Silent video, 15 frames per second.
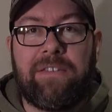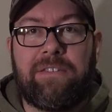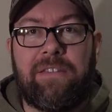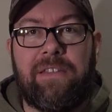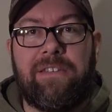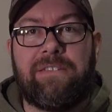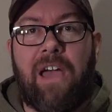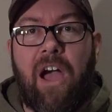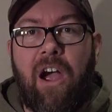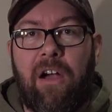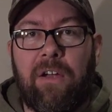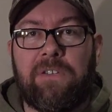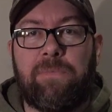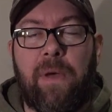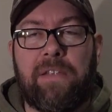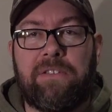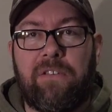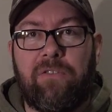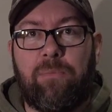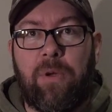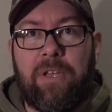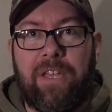These are
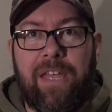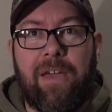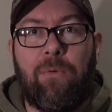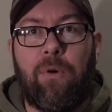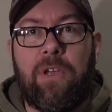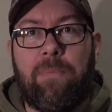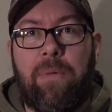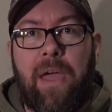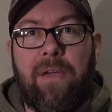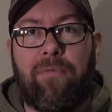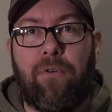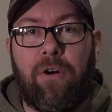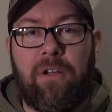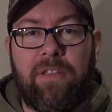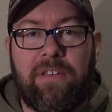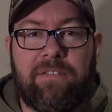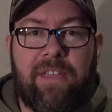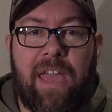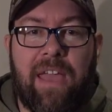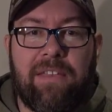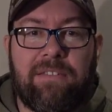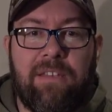expensive, but you get what you pay for in this
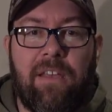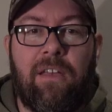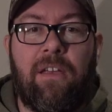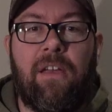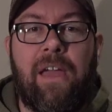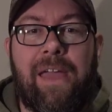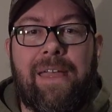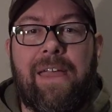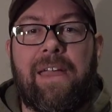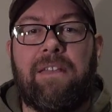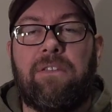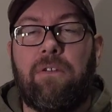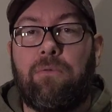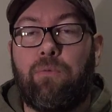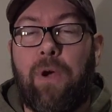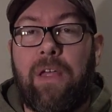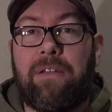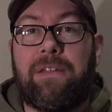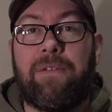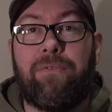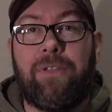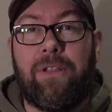case. And the
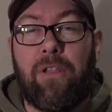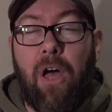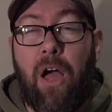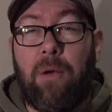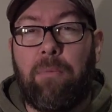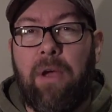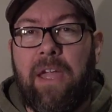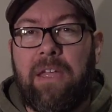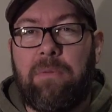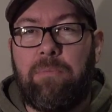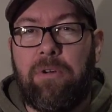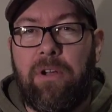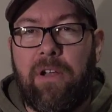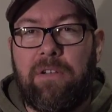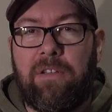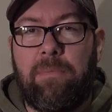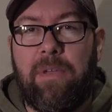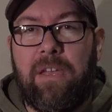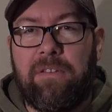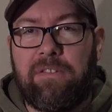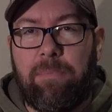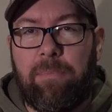relatively long break-in period to me
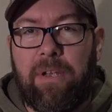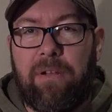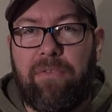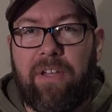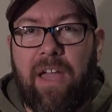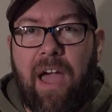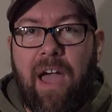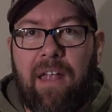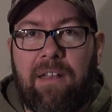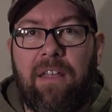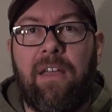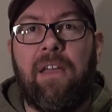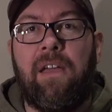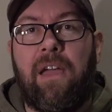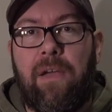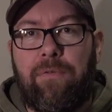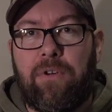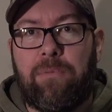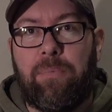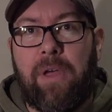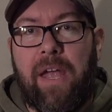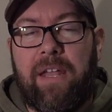is a bit of a con. If you're
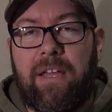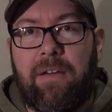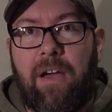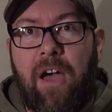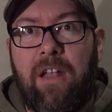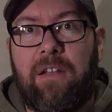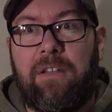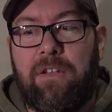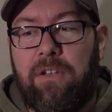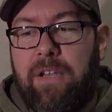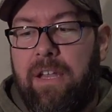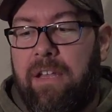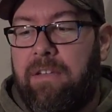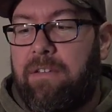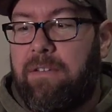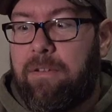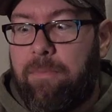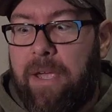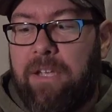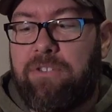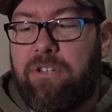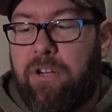planning a hunt, you need to
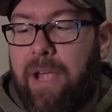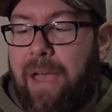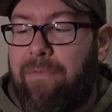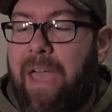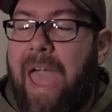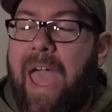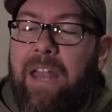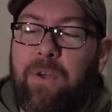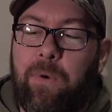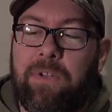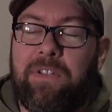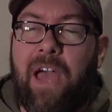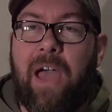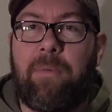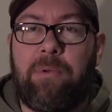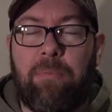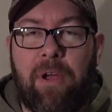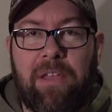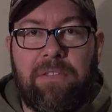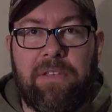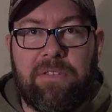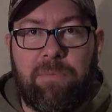make sure you have adequate time to
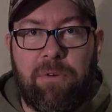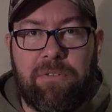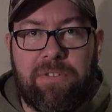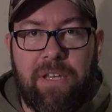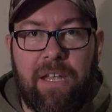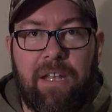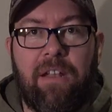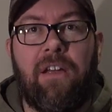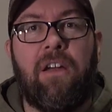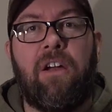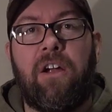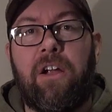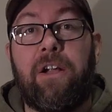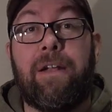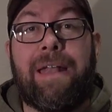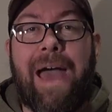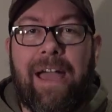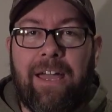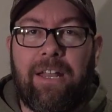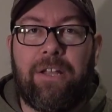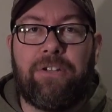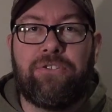break these boots in or you're not
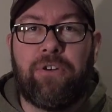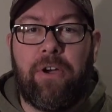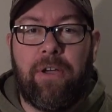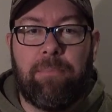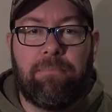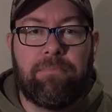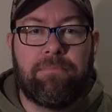going to enjoy them.